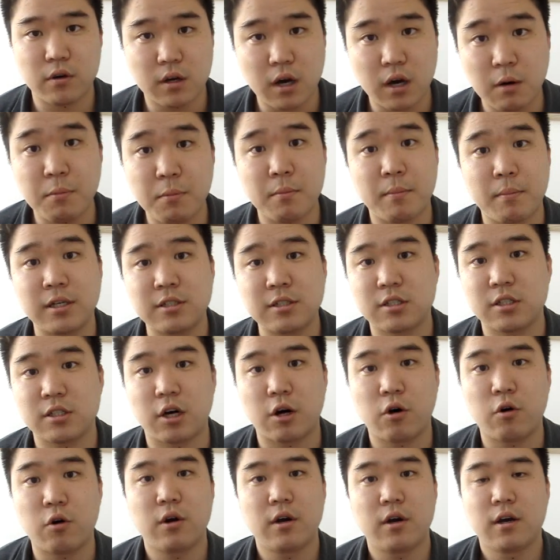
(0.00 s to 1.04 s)
couple months
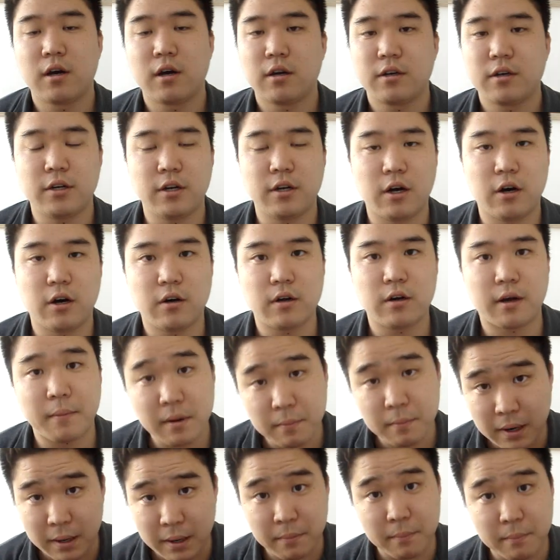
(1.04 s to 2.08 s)
ago, you know, I
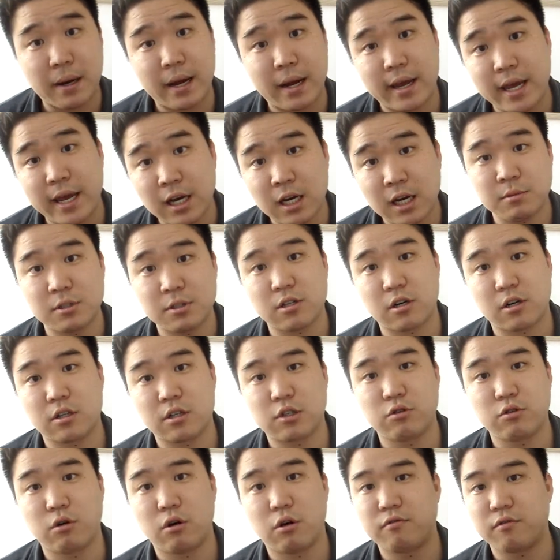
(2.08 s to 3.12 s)
mean, my income started
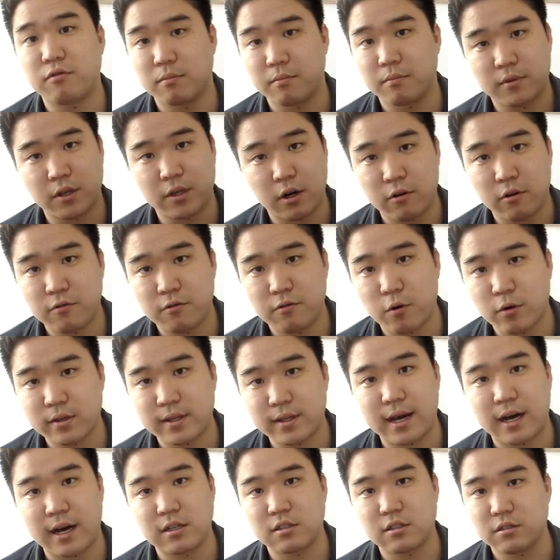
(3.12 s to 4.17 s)
to grow from, you know,
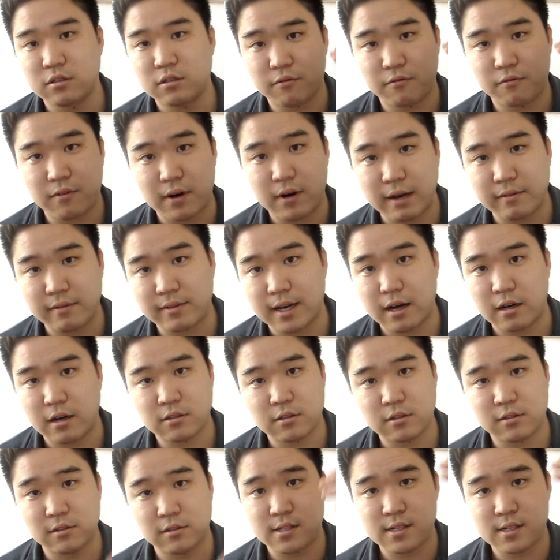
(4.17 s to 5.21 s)
$4,000 to
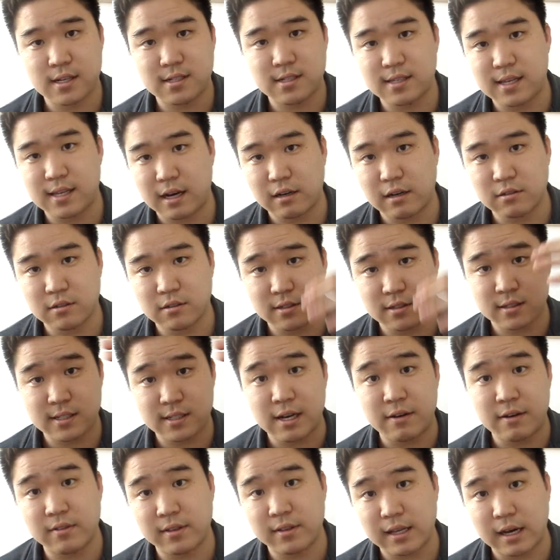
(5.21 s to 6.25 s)
$5,000 to $6,000
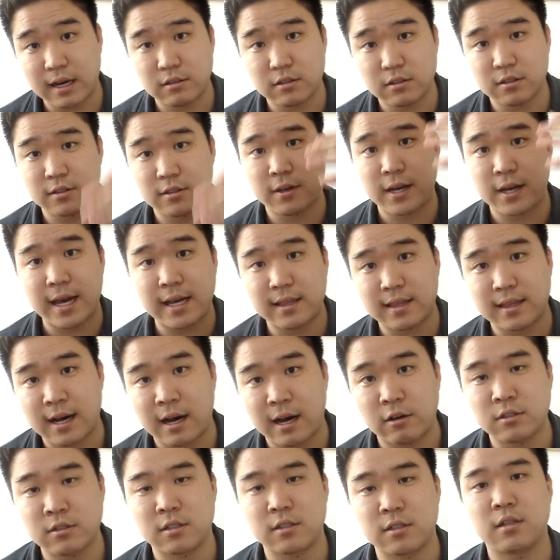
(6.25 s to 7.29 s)
to $7,000 to
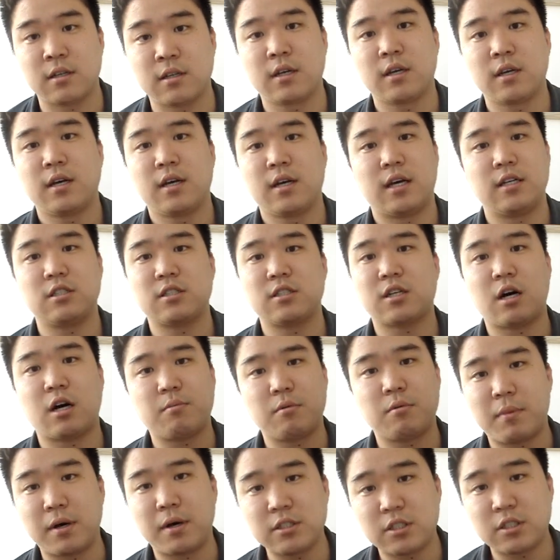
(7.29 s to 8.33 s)
$8,000. And just a
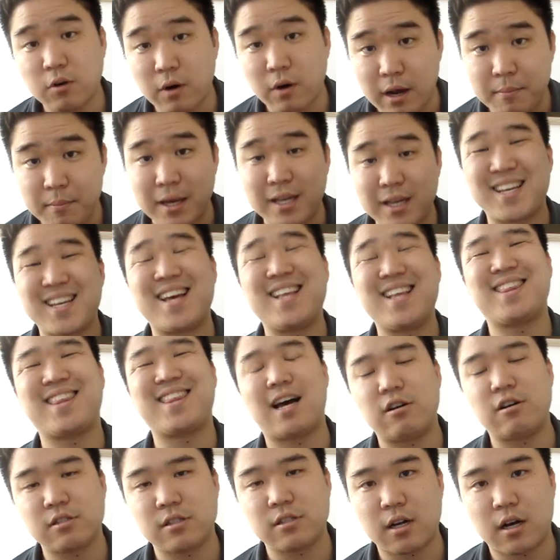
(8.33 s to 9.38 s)
couple months ago, I made
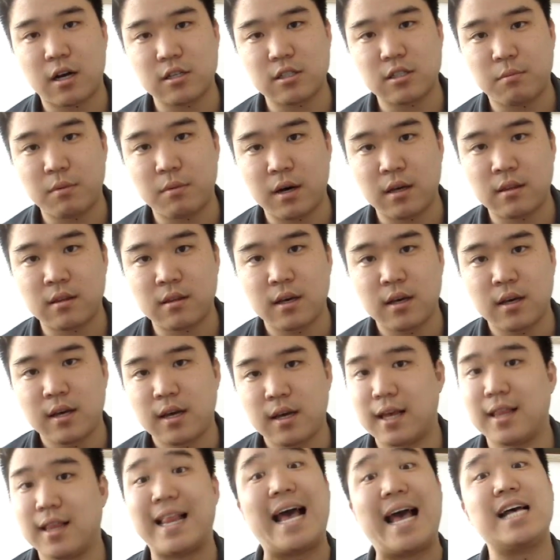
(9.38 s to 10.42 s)
$10,000 a month.
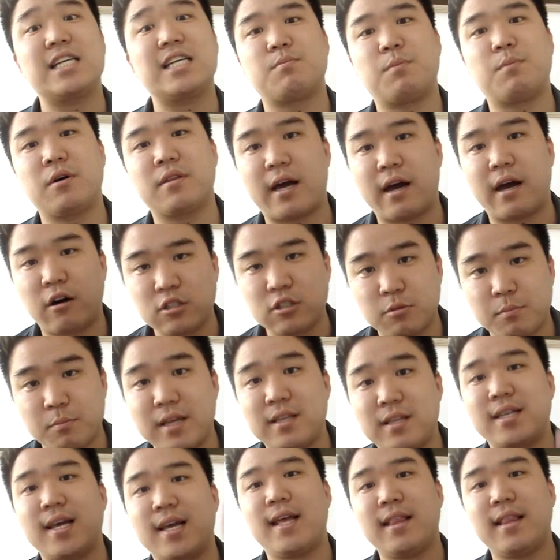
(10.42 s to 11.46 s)
And last month, I also
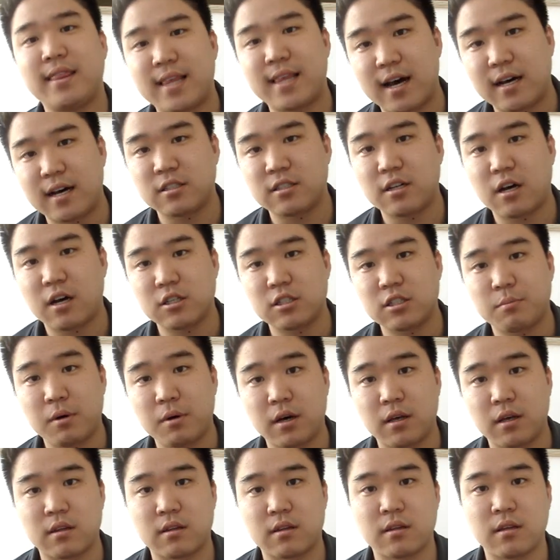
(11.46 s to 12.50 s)
made $10,000 a
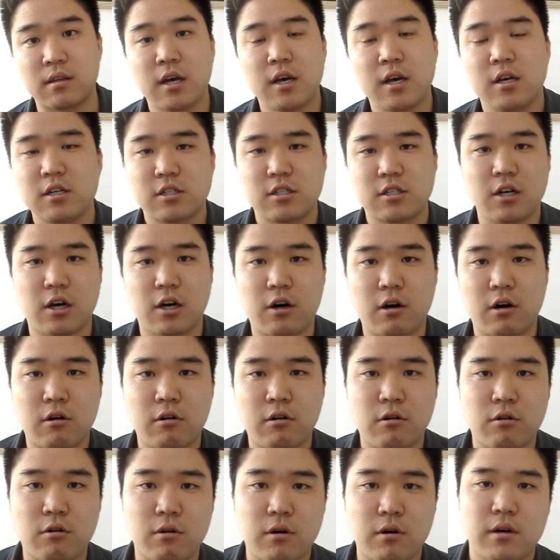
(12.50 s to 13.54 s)
month.
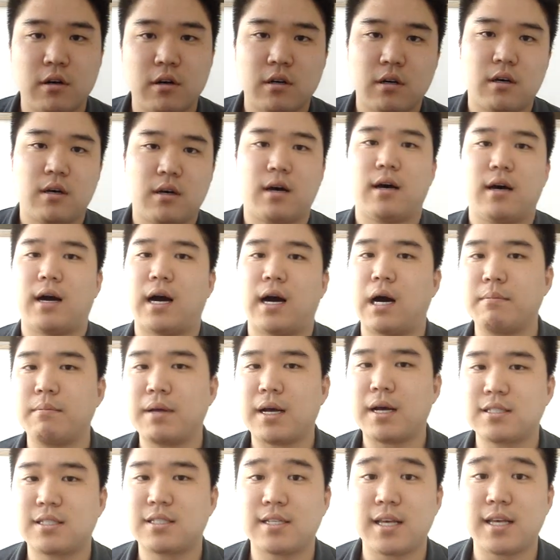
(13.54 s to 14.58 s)
So I'm
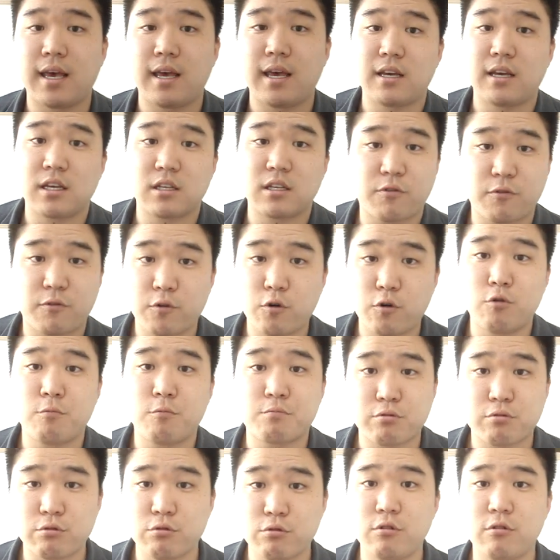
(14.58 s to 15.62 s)
not saying it's
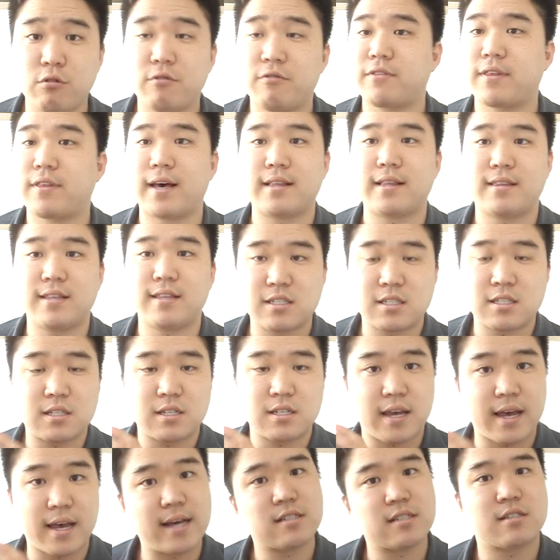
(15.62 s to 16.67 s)
foolproof that
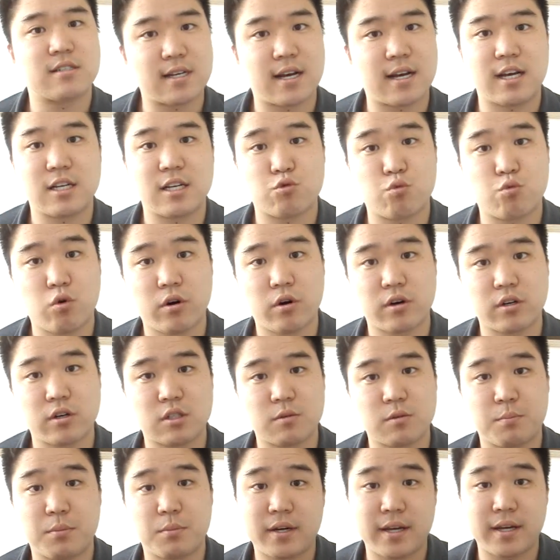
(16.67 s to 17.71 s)
this exercise
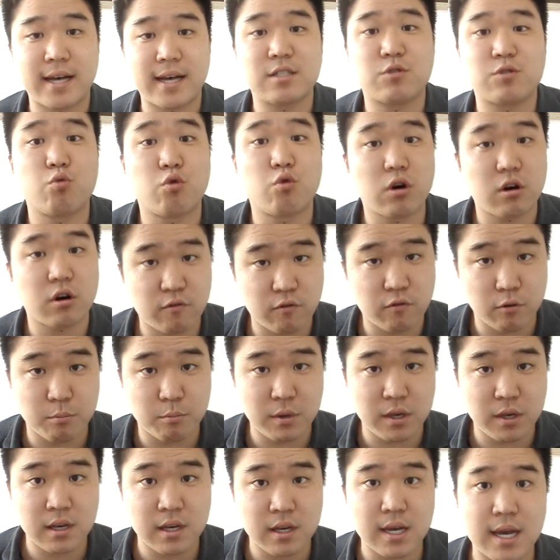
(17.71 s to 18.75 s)
works, but it has worked for
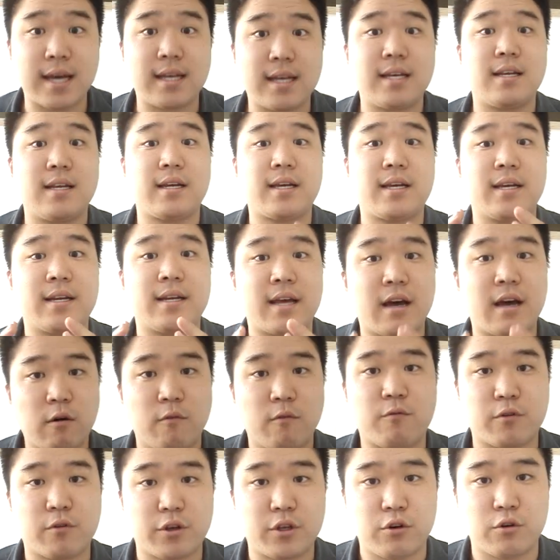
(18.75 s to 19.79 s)
me and it can
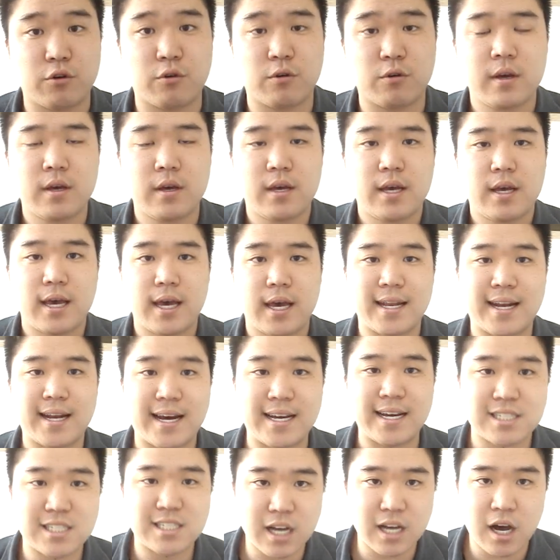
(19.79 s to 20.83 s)
help for you. And
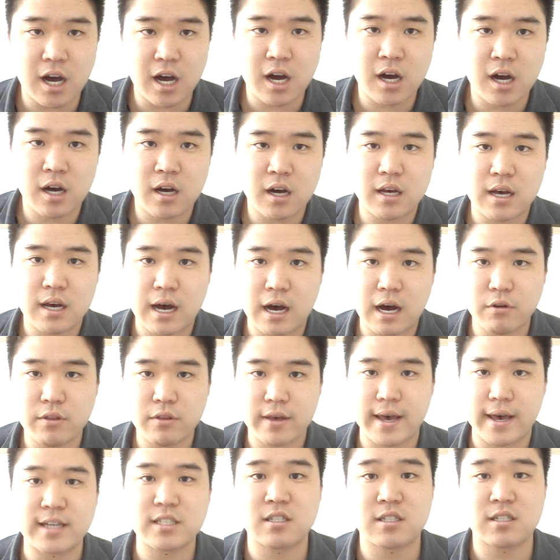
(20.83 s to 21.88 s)
I saw how
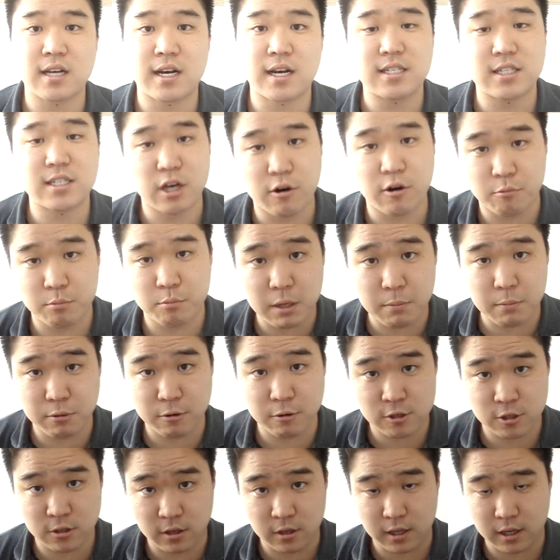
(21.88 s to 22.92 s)
the exercise helped me
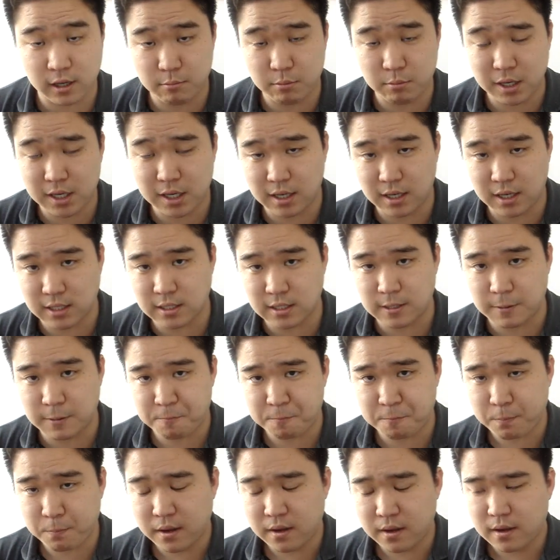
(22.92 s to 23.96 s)
personally, because